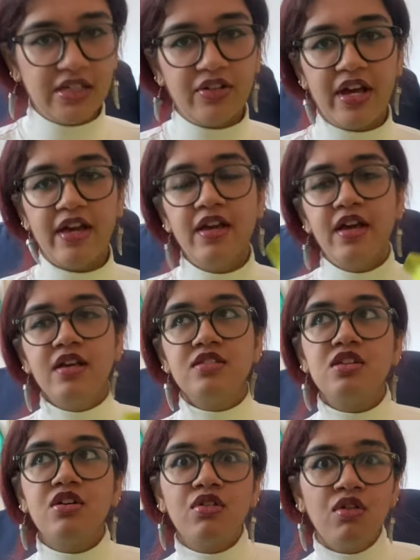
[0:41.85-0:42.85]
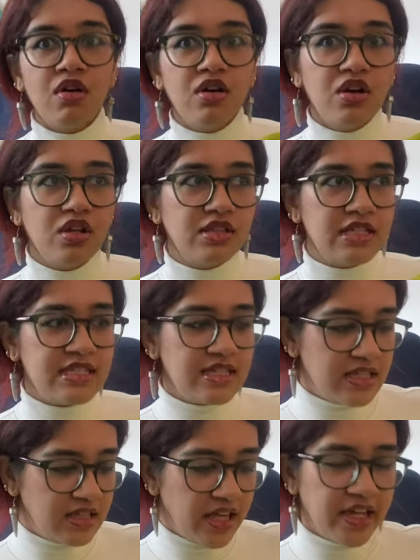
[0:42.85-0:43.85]
Okay, so this
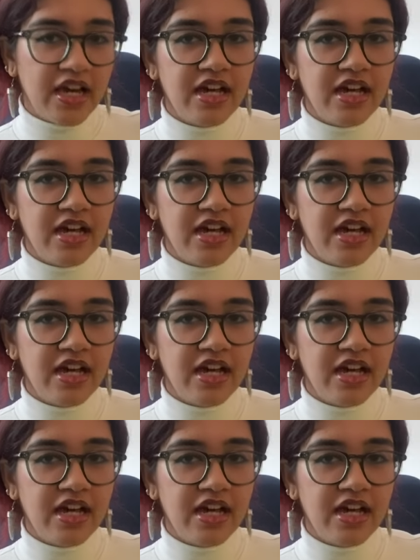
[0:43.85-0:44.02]
isn't like